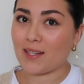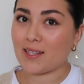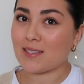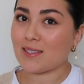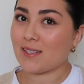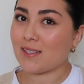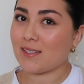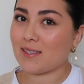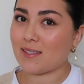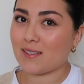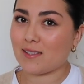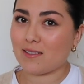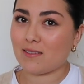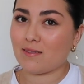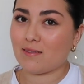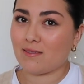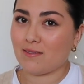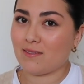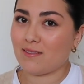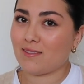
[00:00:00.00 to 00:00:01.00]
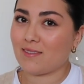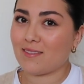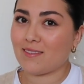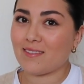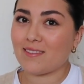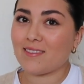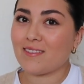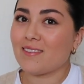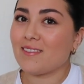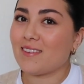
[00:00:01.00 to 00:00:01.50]
This
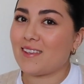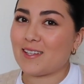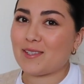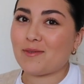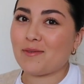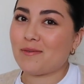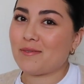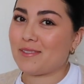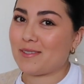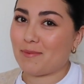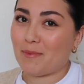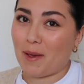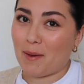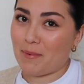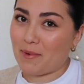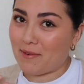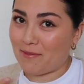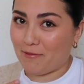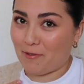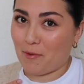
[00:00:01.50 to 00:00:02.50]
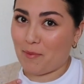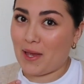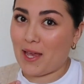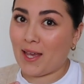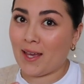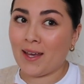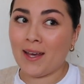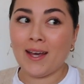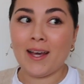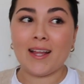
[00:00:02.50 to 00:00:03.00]
one was maybe for
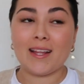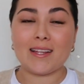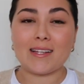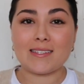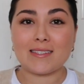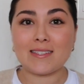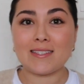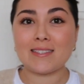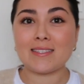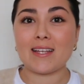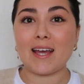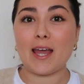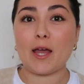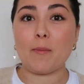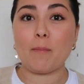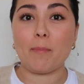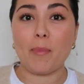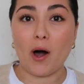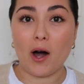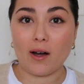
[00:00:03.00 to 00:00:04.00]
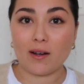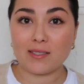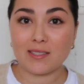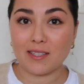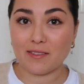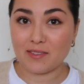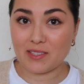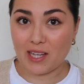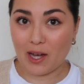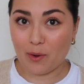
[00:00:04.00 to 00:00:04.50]
me. This is a box
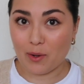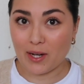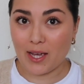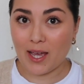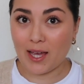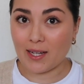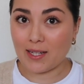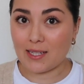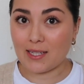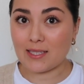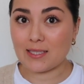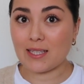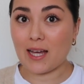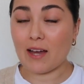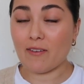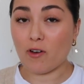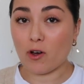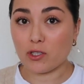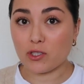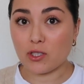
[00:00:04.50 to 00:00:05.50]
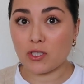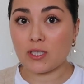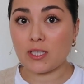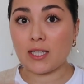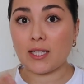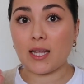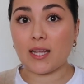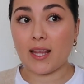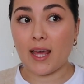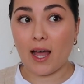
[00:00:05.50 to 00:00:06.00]
of sour candies. I've also
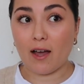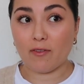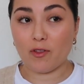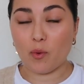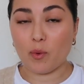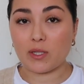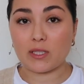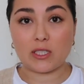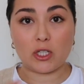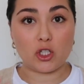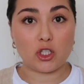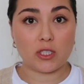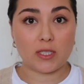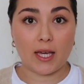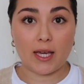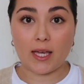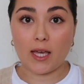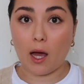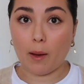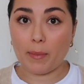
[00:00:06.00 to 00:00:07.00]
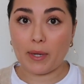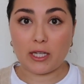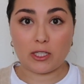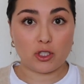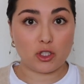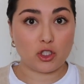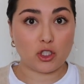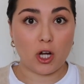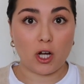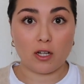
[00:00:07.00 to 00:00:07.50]
seen that they have the ones that are just like
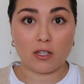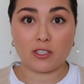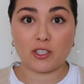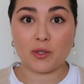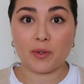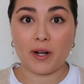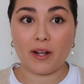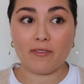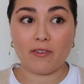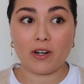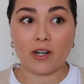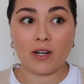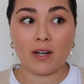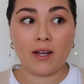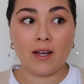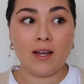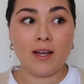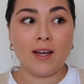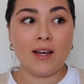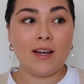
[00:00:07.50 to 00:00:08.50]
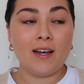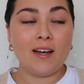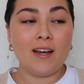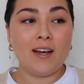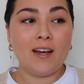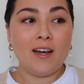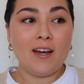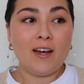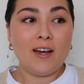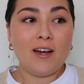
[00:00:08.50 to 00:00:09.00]
gummies or chocolates or whatever,
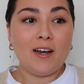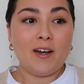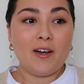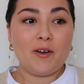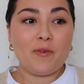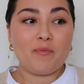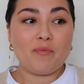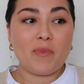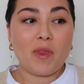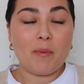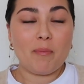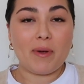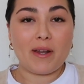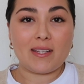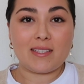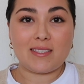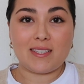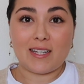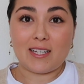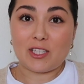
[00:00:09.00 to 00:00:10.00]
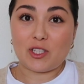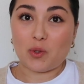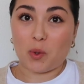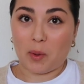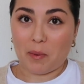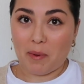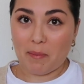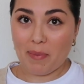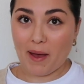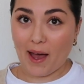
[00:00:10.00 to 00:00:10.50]
but it's an
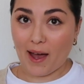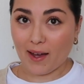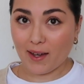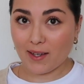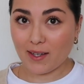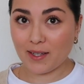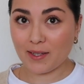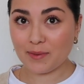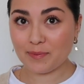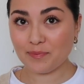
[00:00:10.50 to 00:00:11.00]
assortment pack.